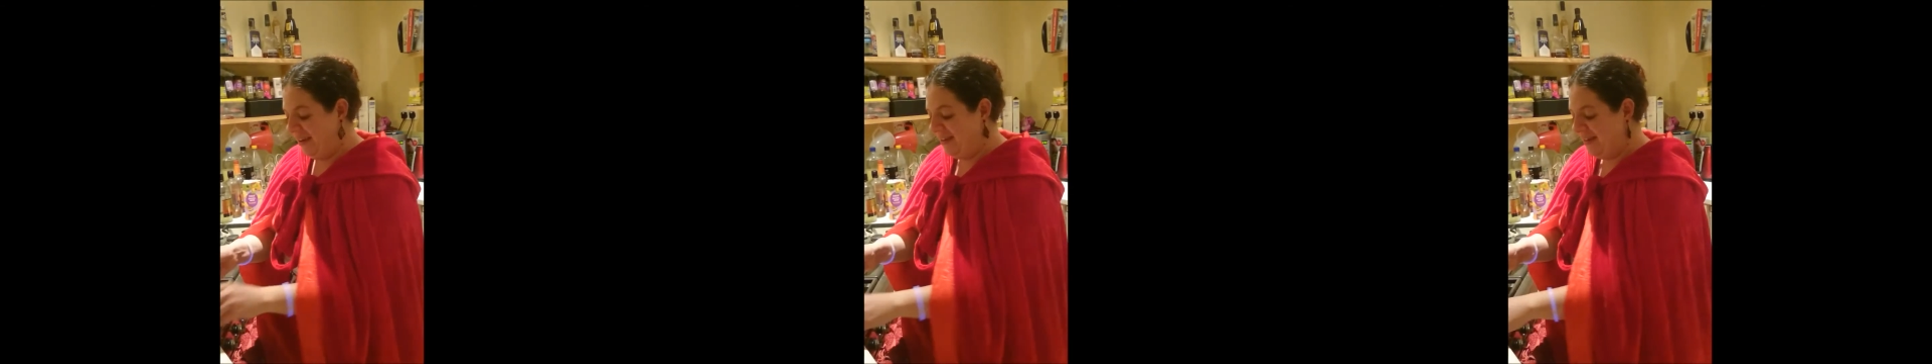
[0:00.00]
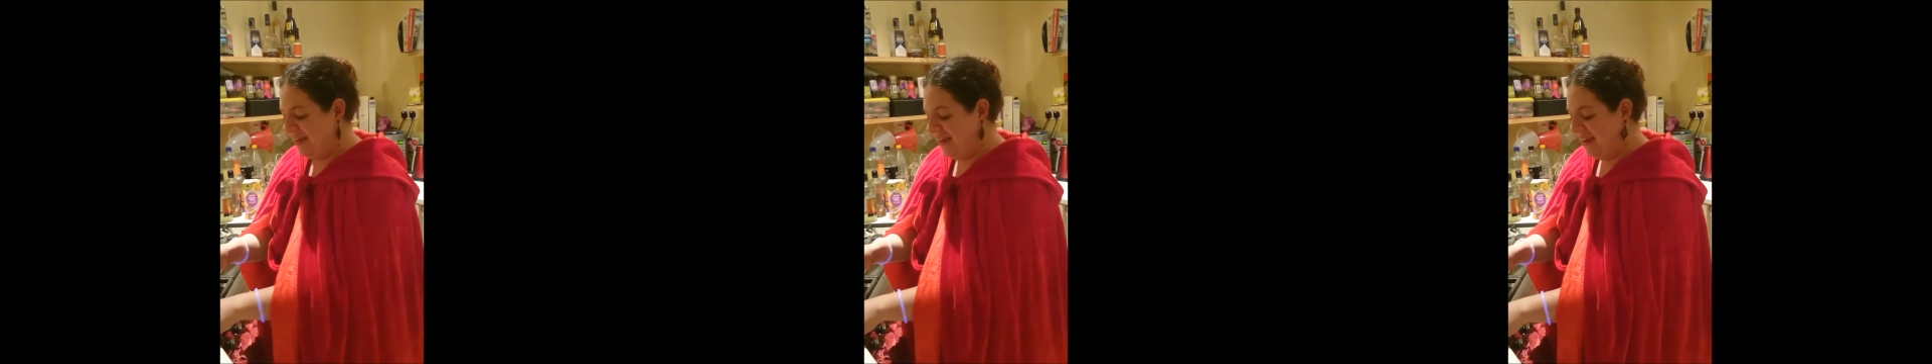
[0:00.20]

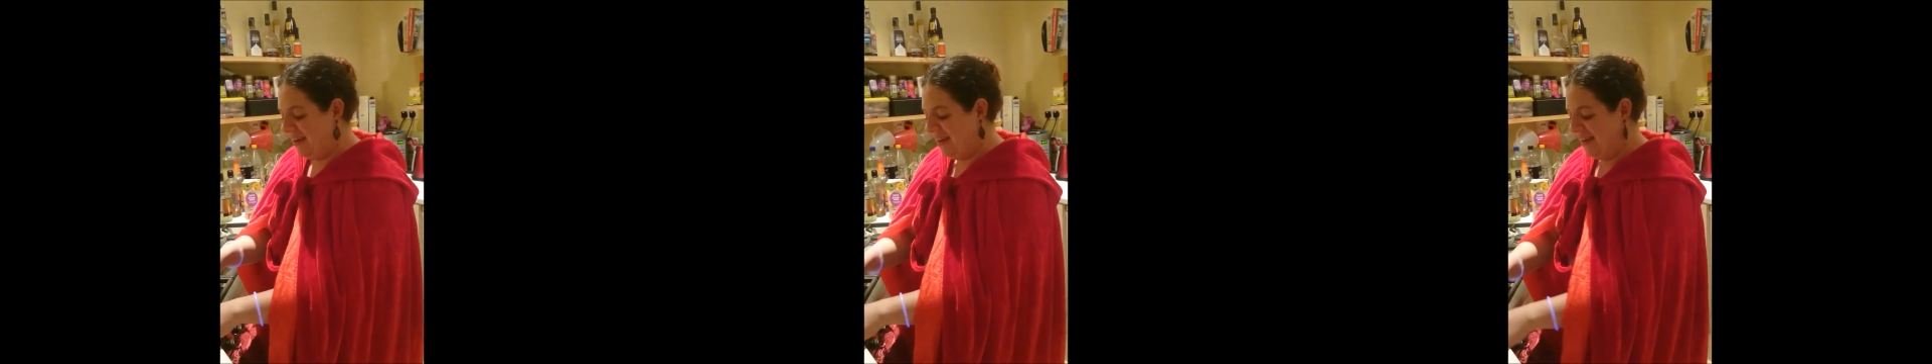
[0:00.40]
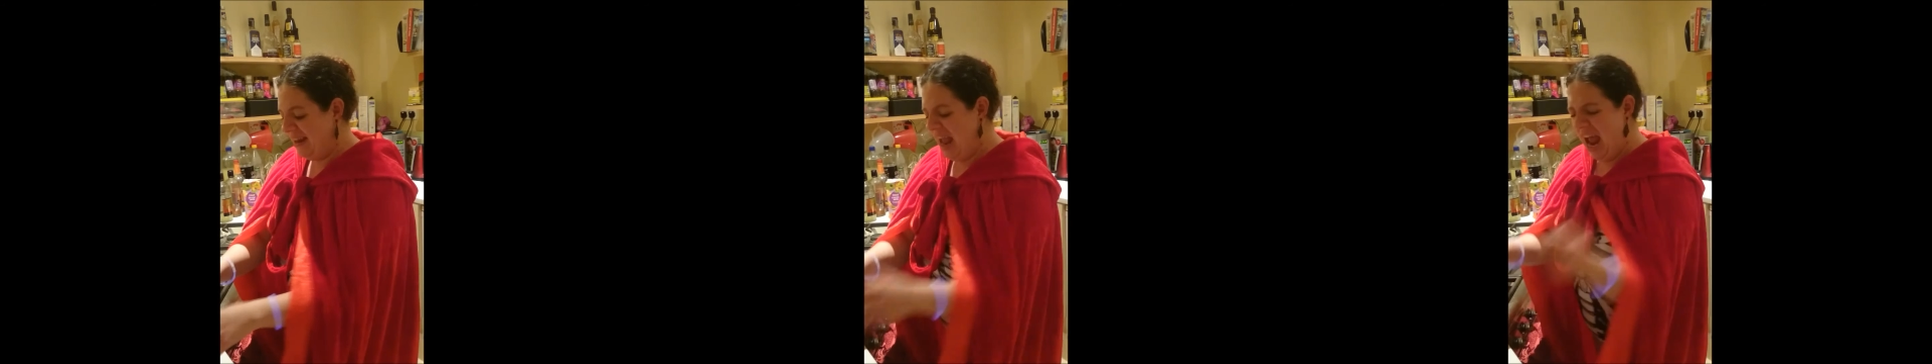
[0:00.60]
I did
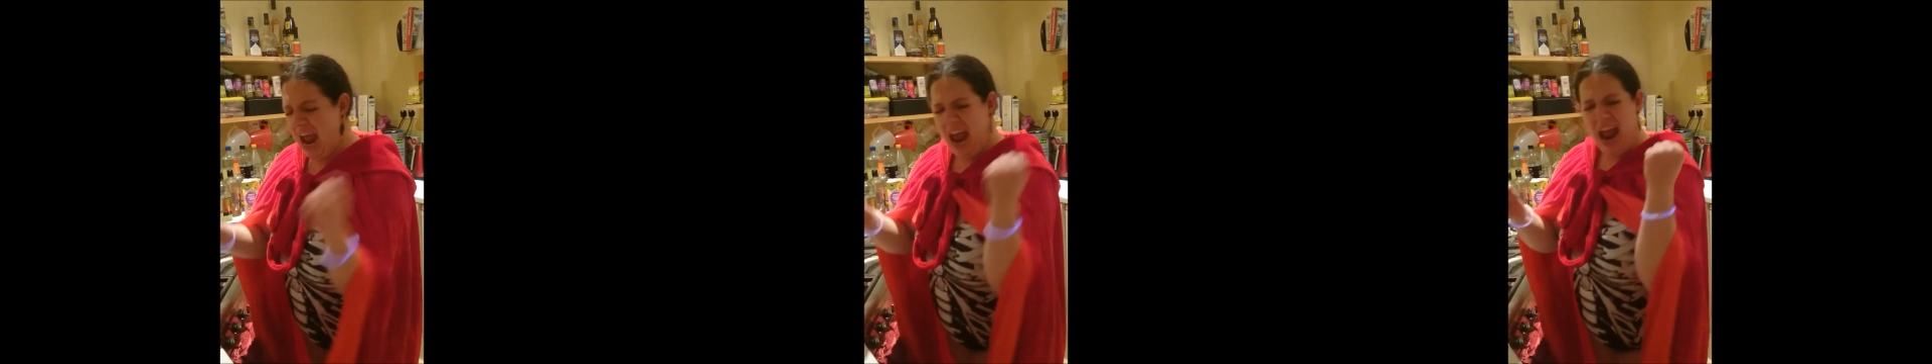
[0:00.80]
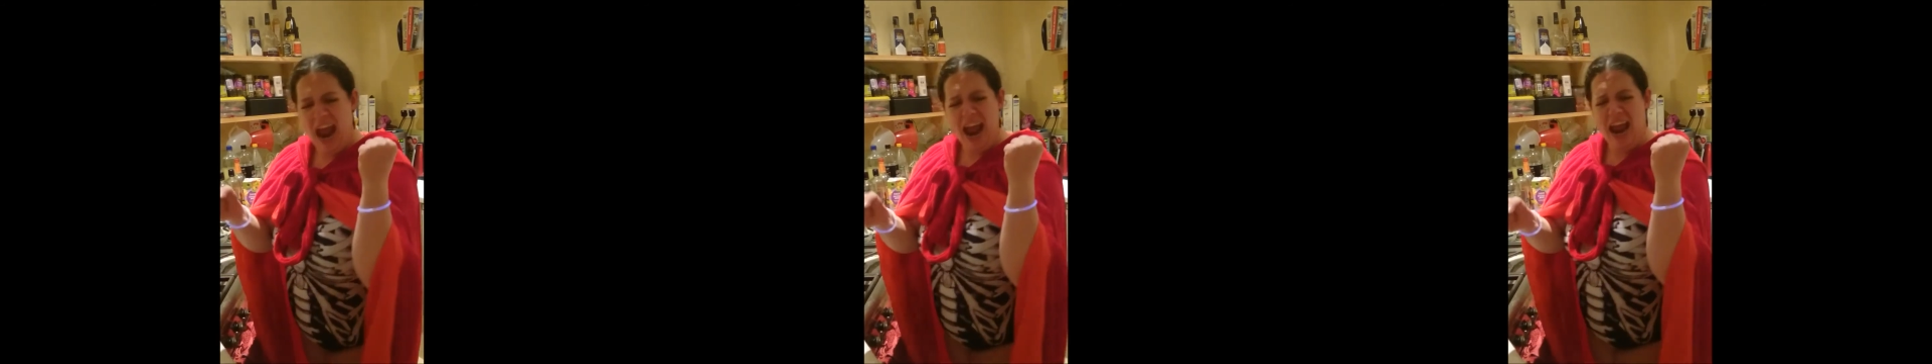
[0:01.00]
it!
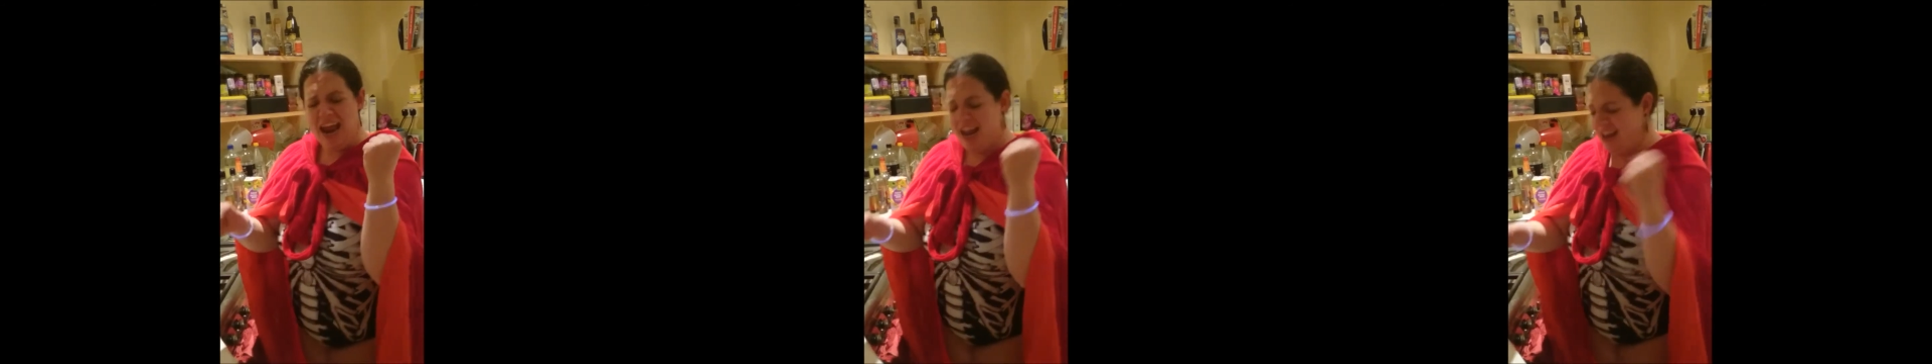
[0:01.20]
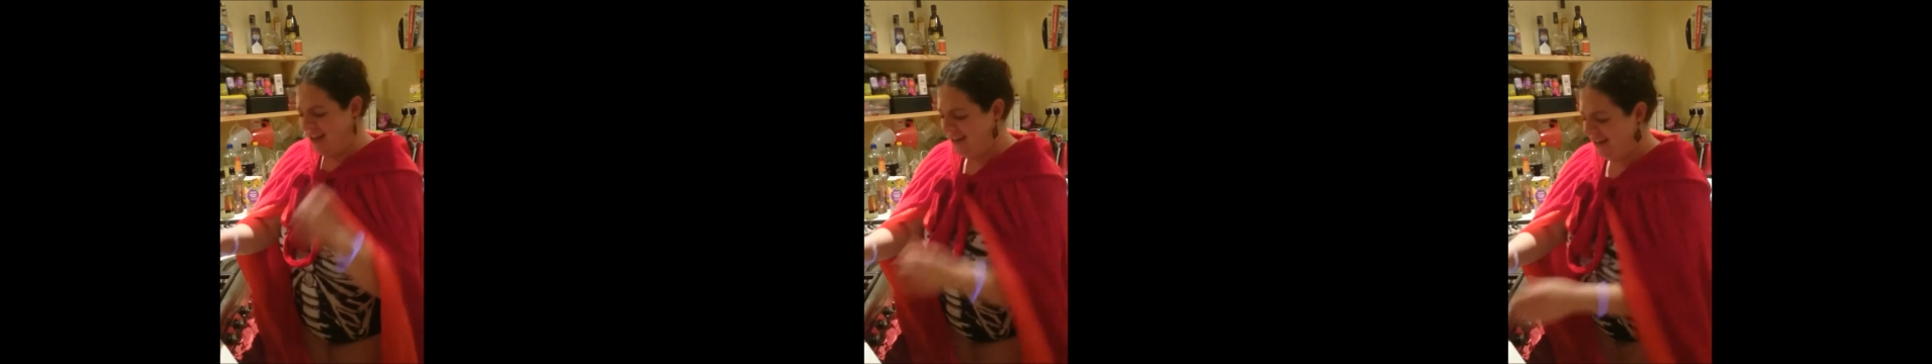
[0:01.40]

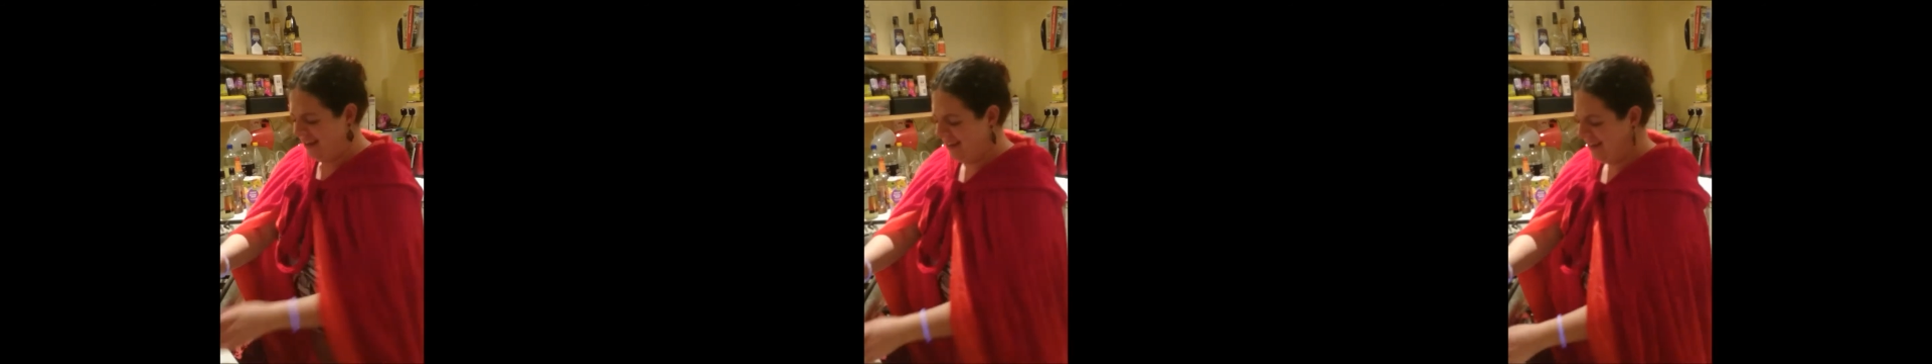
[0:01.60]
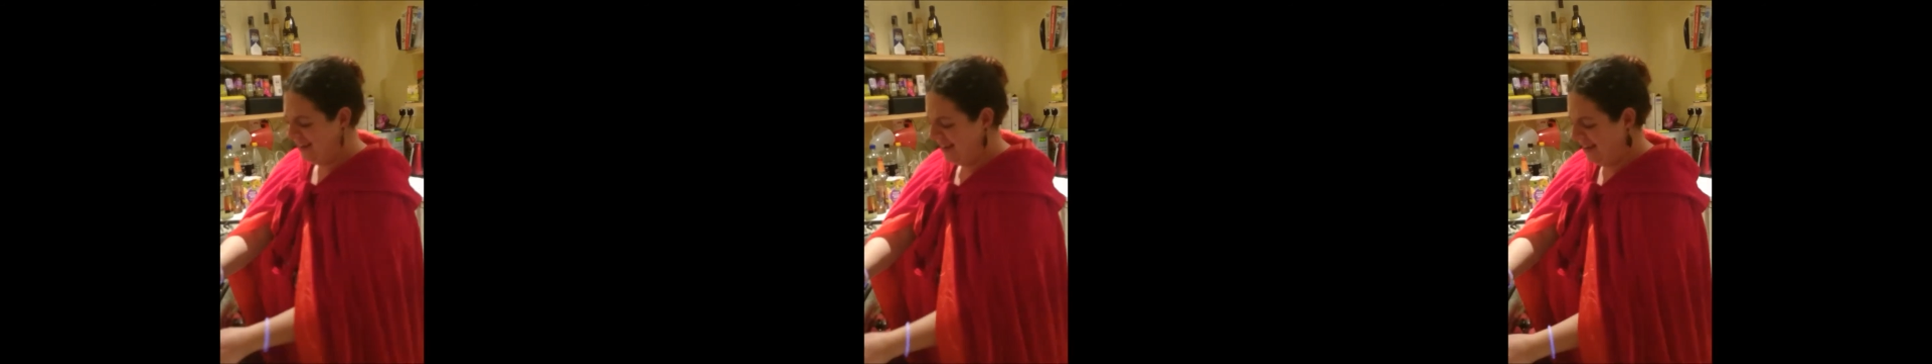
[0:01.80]
Yay!
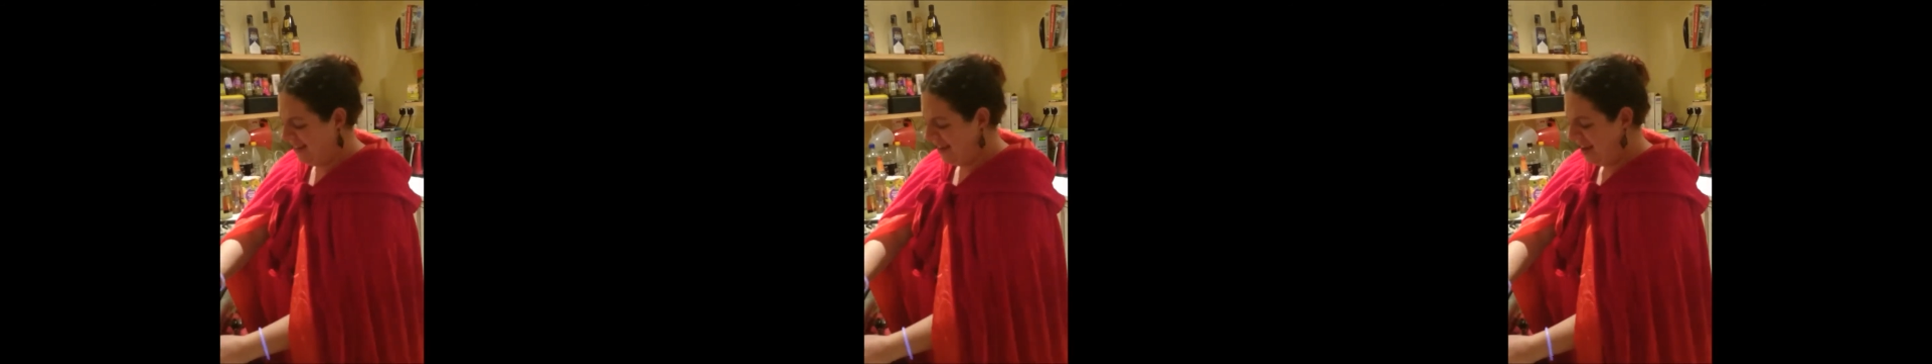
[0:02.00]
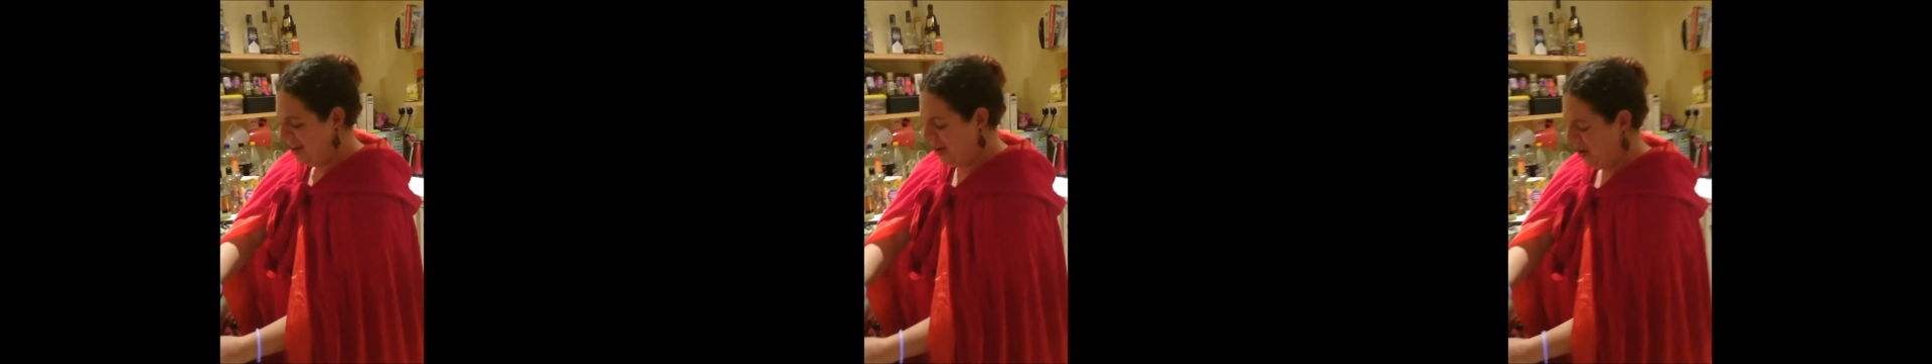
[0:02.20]
Job done.
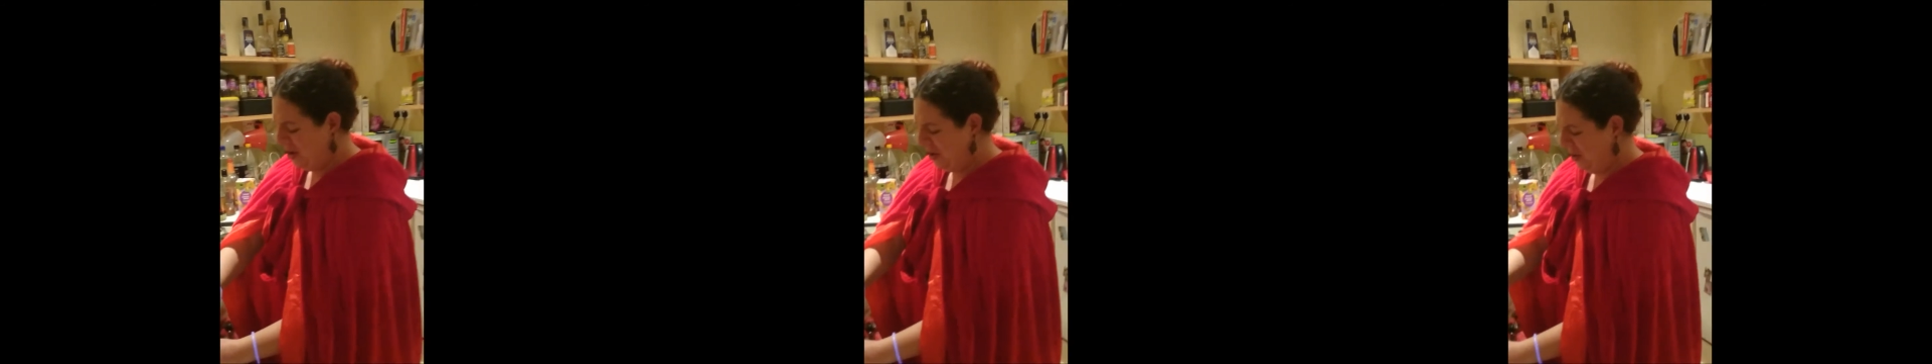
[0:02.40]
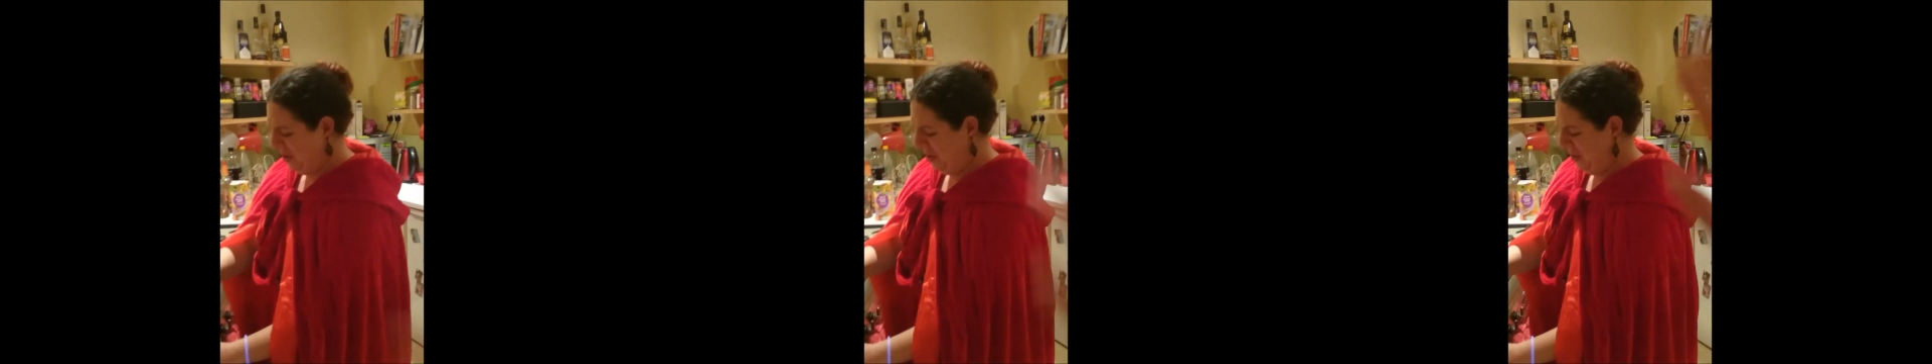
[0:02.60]
Thank
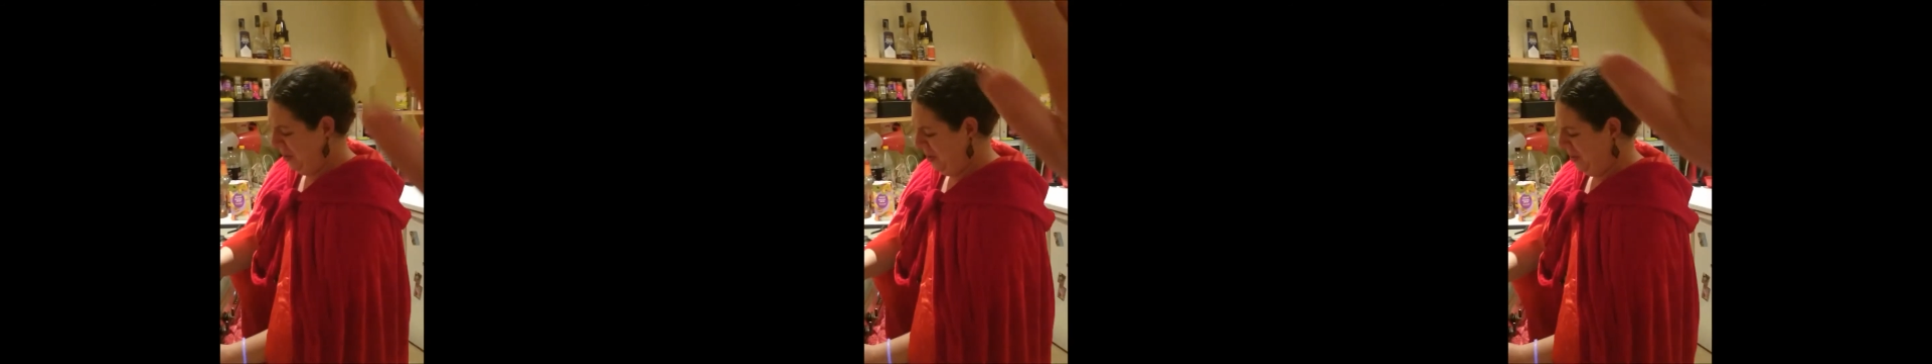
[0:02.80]
you.